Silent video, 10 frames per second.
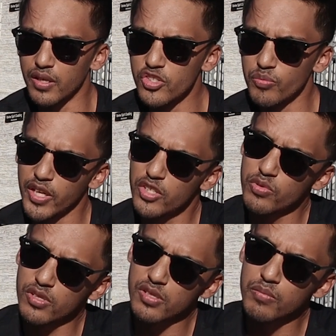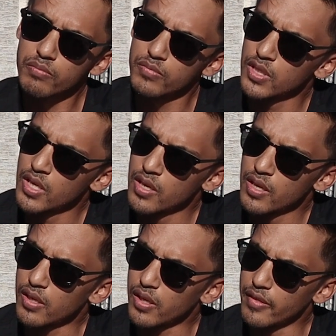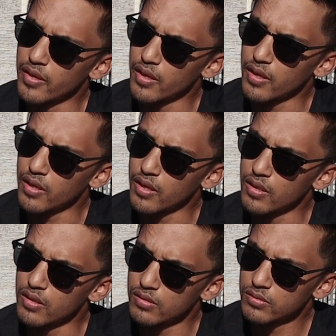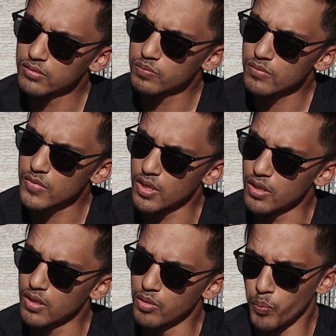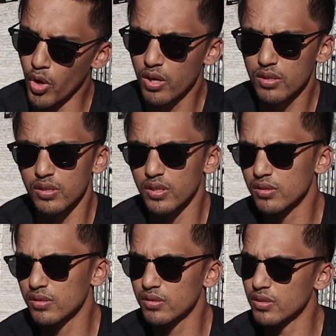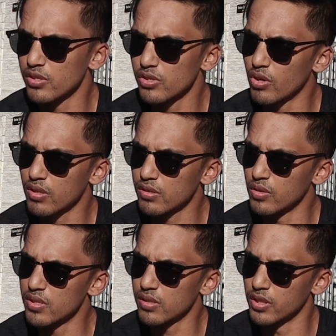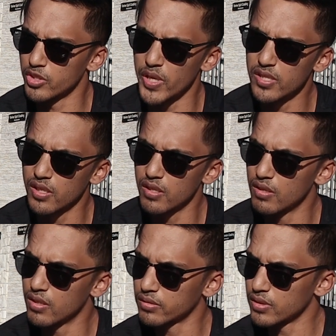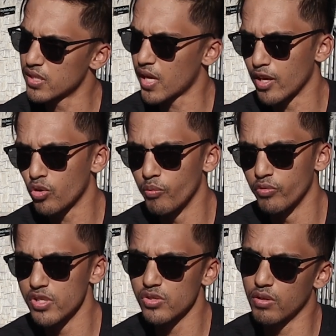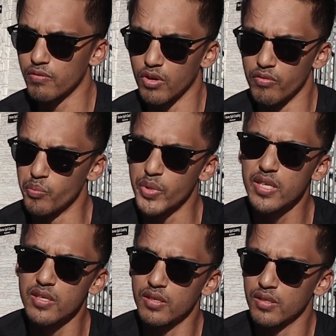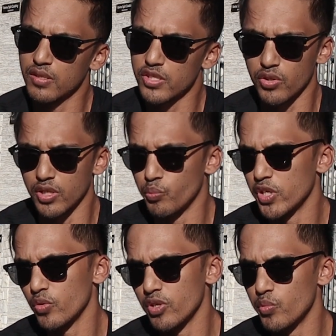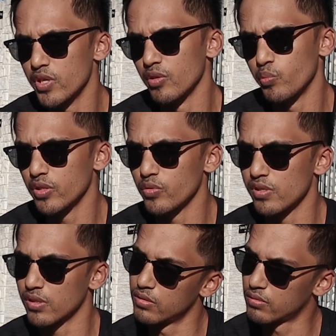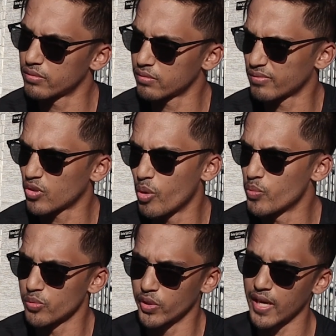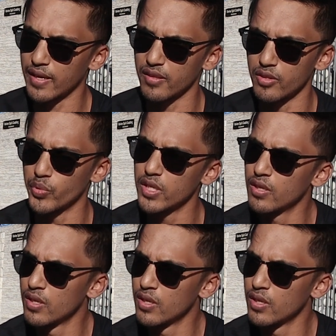engine management system, and then the block, it's stock, so it's basically the high comp version of the B. So you get the B20B and the B20Z. The comp is a bit higher than the B.